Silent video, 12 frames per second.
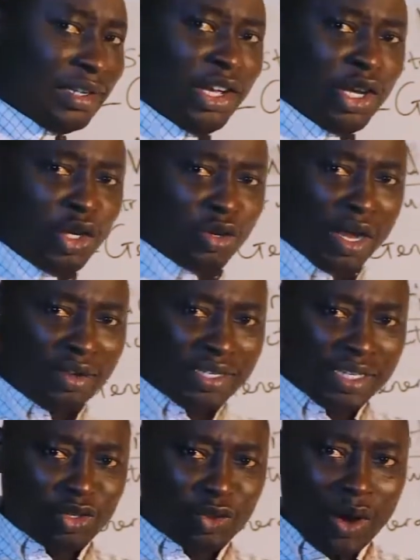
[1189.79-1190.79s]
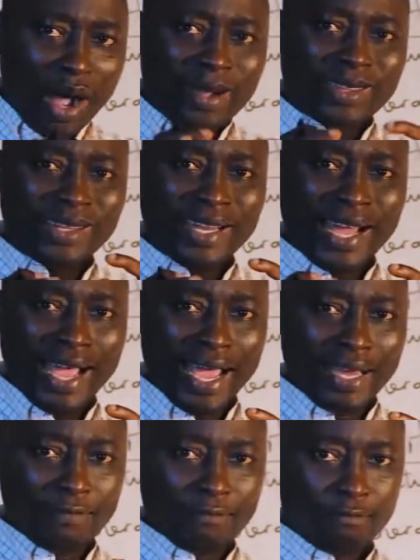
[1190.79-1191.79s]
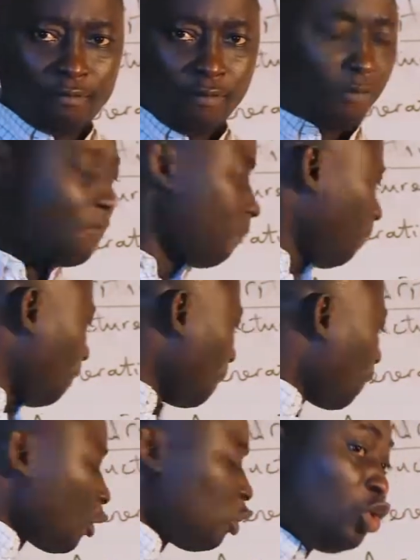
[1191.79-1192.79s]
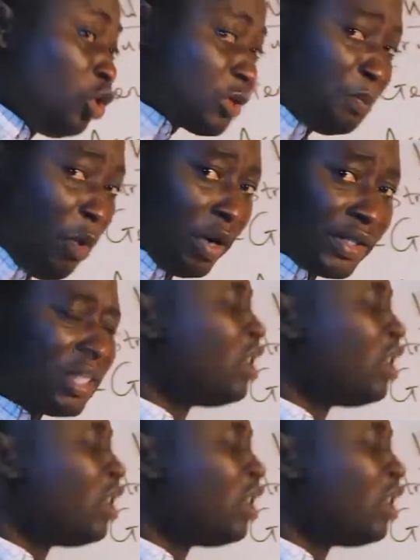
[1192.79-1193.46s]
you now need to outline those points.